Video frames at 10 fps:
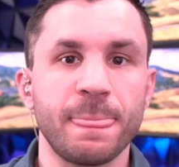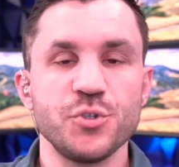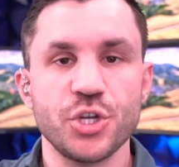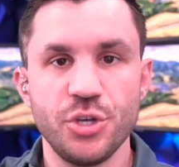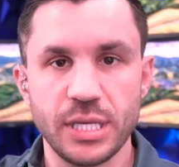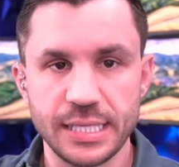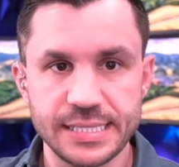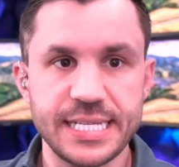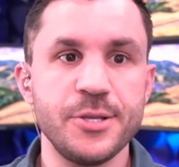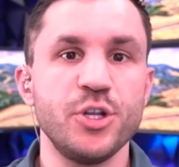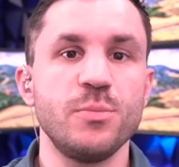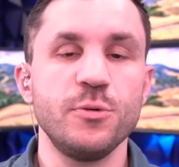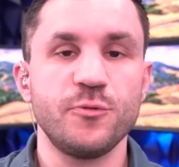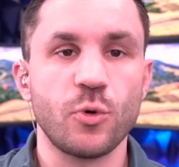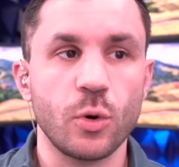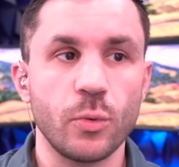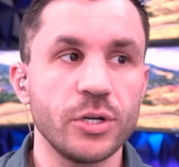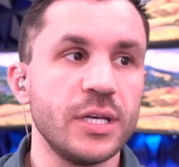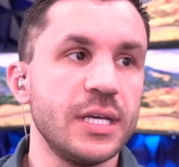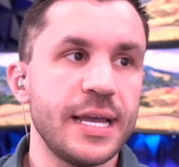So you can continue to move
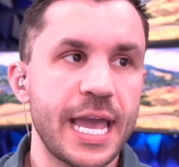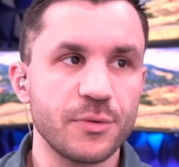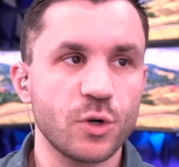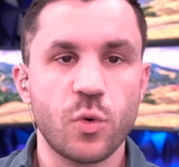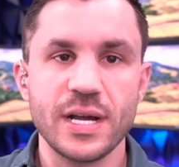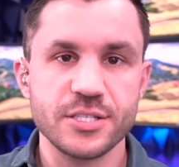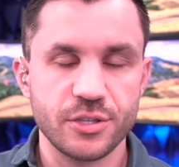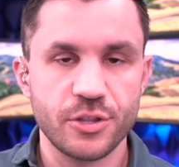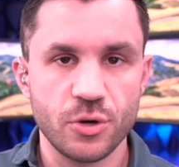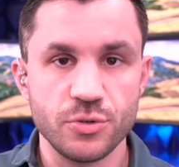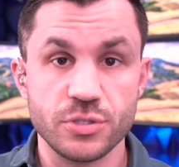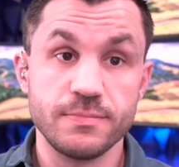forward and request those